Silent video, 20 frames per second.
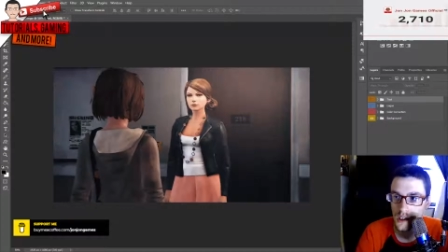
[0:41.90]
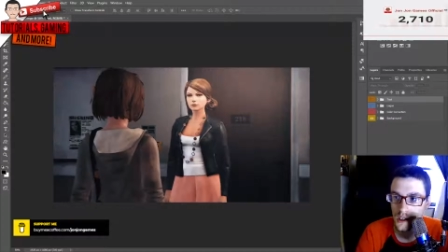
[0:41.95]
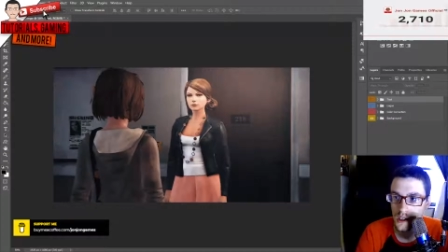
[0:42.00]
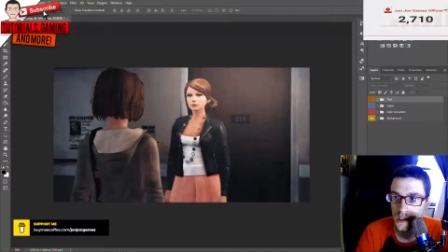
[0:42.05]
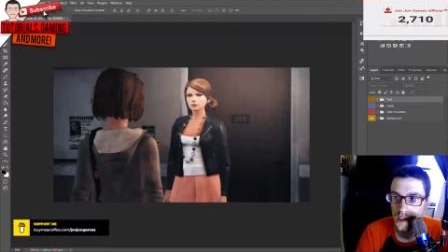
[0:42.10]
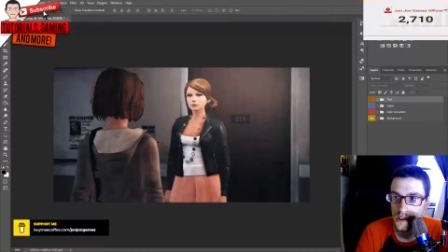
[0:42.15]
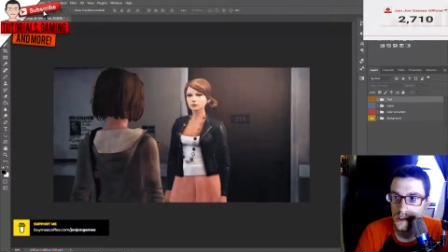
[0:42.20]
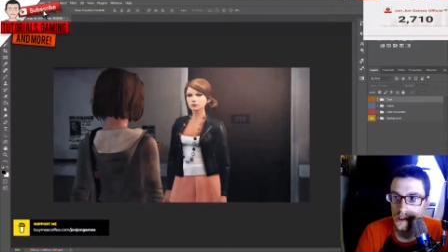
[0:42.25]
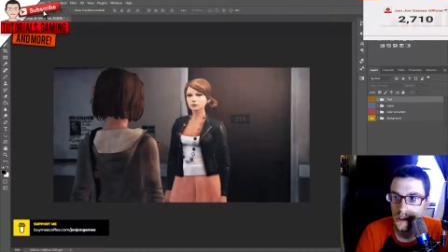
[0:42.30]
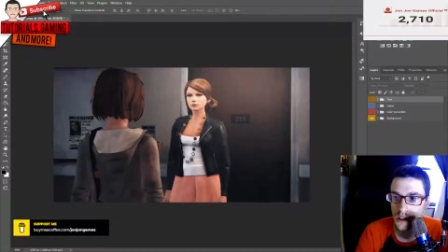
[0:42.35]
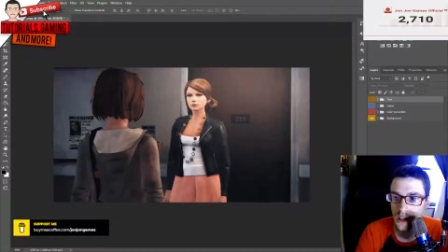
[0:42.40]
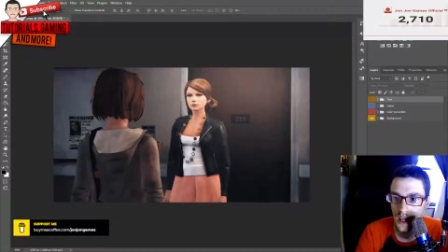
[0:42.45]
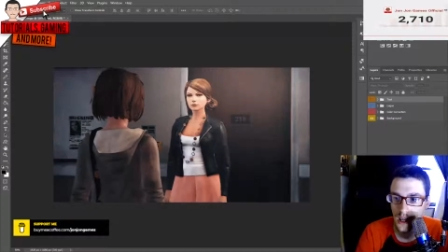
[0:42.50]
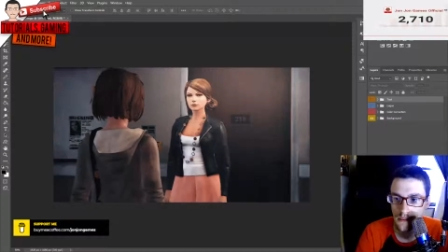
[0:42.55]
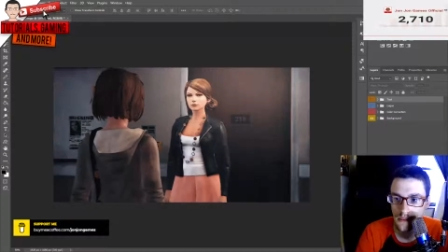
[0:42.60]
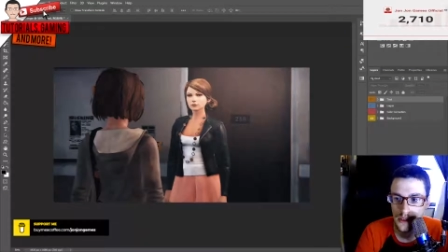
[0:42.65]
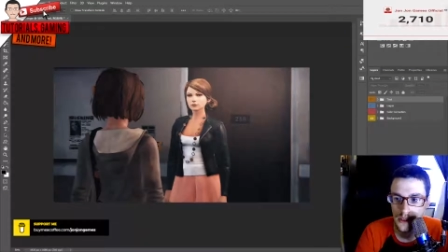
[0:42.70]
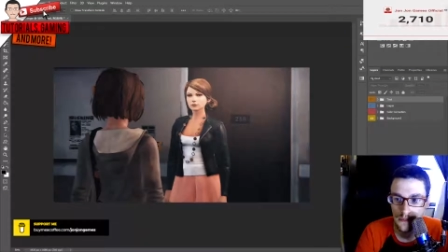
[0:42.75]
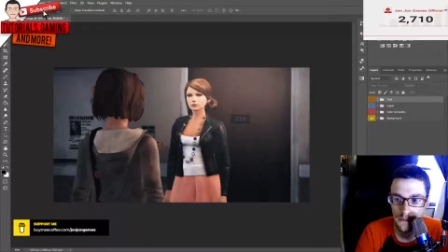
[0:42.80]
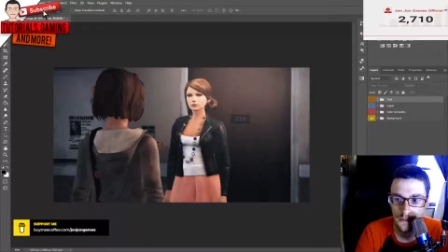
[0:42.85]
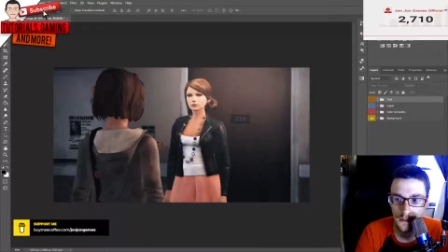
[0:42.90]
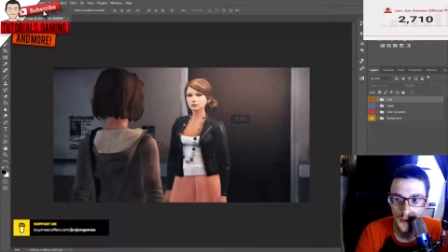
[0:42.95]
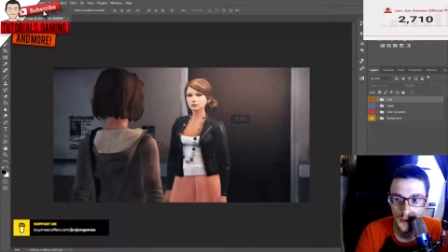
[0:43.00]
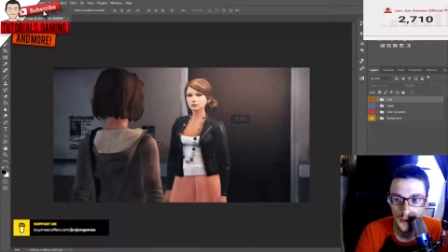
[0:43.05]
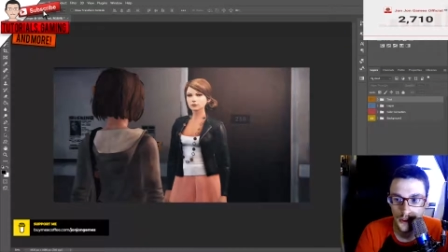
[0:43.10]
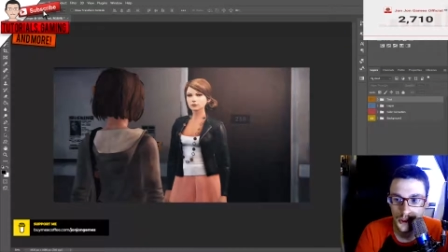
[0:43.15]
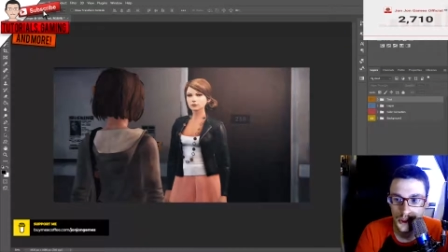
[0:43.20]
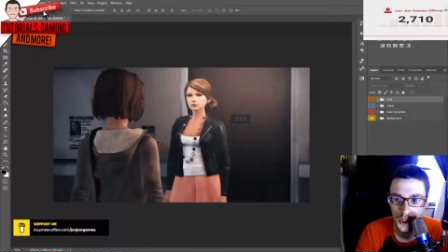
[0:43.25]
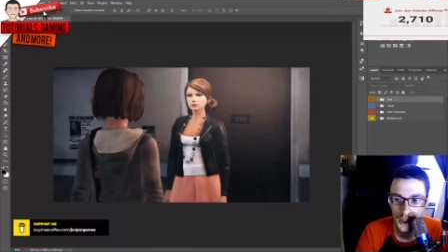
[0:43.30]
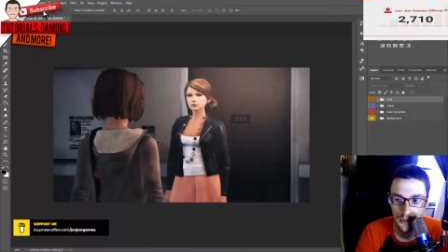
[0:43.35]
So I'm in
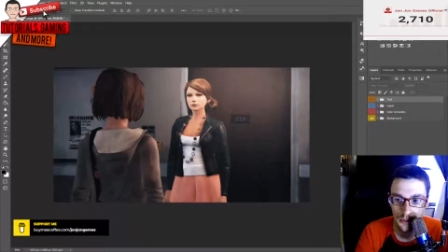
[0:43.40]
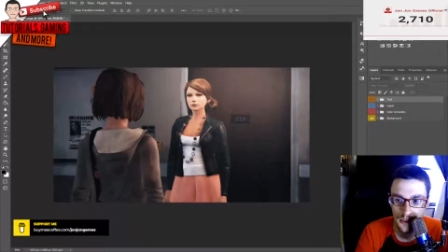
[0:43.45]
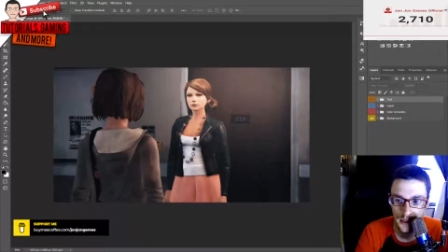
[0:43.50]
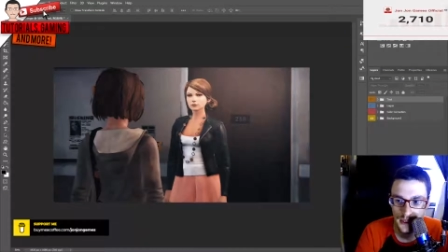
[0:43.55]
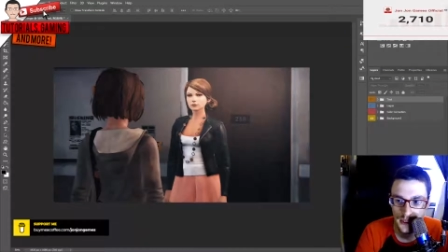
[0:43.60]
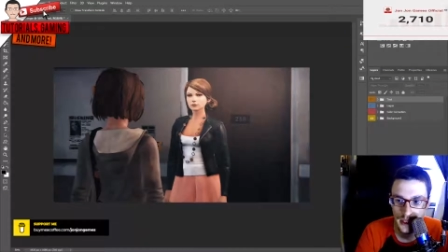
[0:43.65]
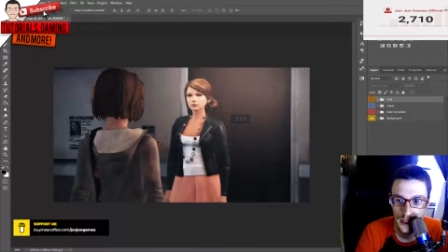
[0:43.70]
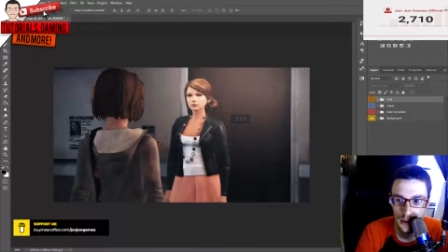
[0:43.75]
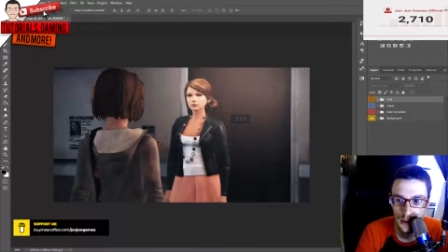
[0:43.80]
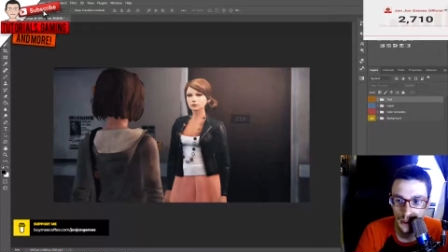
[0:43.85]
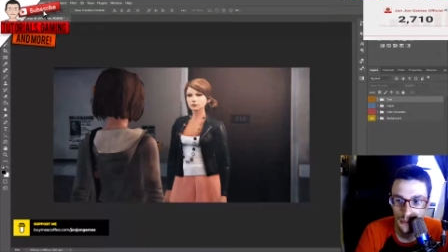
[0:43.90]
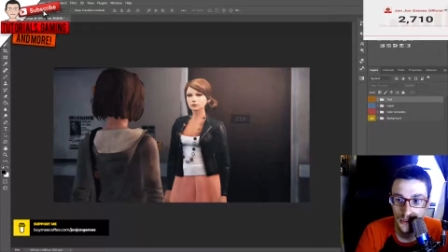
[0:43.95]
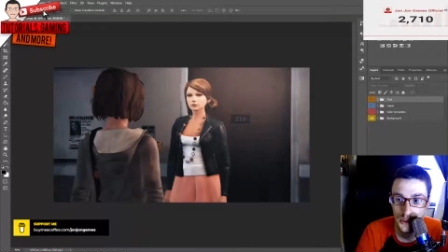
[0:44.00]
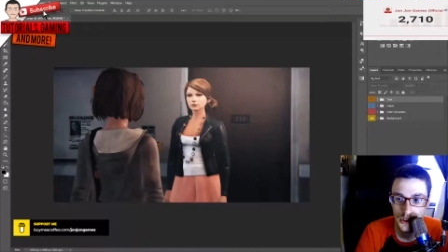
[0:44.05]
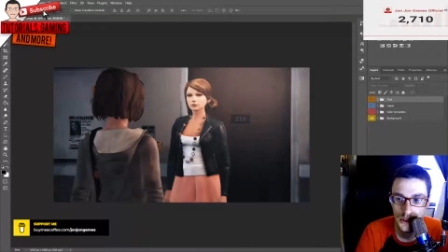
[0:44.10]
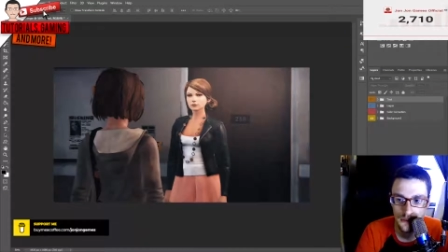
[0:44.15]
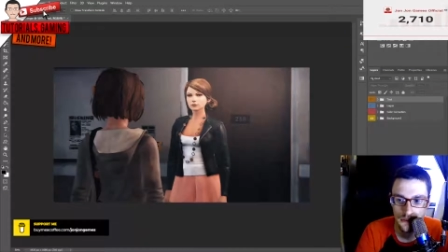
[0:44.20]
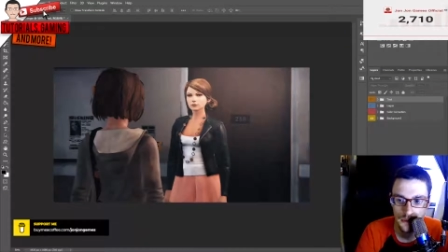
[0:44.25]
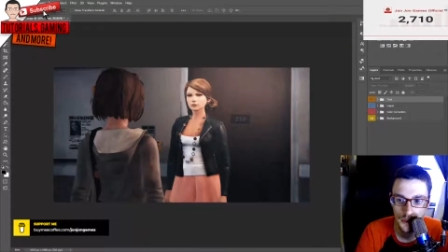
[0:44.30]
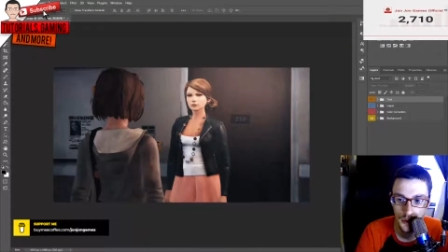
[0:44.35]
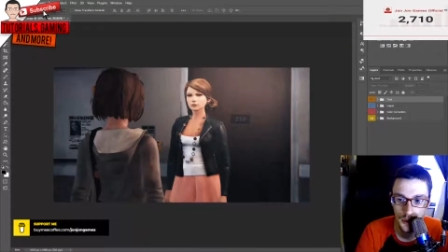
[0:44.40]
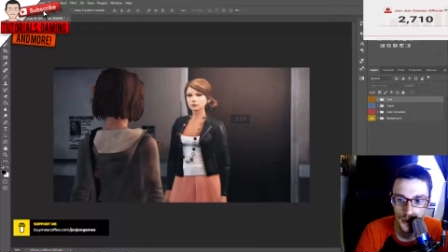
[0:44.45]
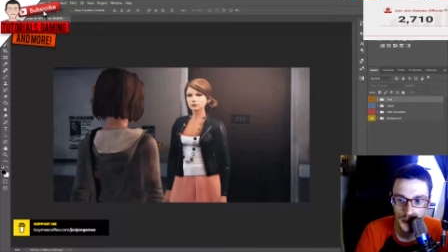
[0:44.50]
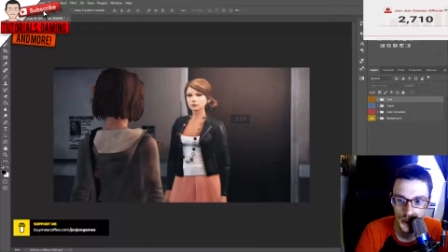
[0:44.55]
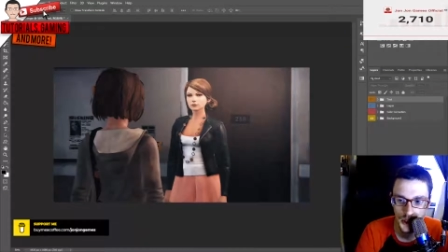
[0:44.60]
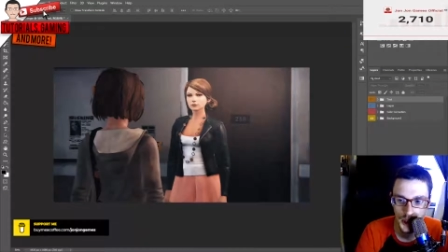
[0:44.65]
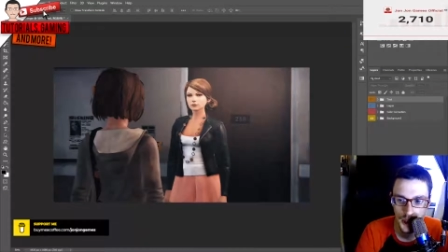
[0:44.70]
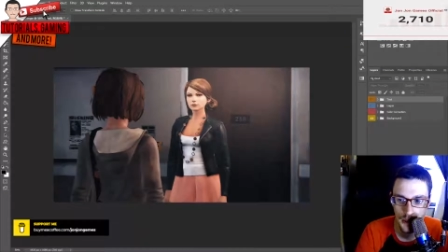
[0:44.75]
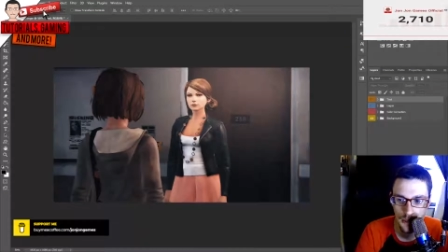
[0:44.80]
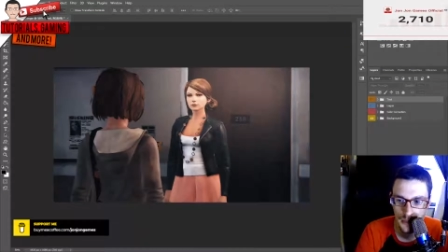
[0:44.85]
Photoshop right now. I'm using
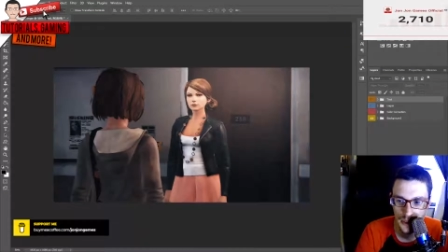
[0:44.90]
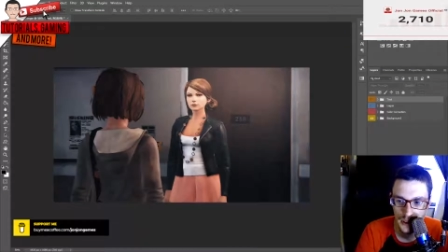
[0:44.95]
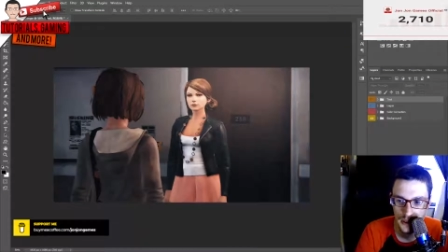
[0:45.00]
Photoshop.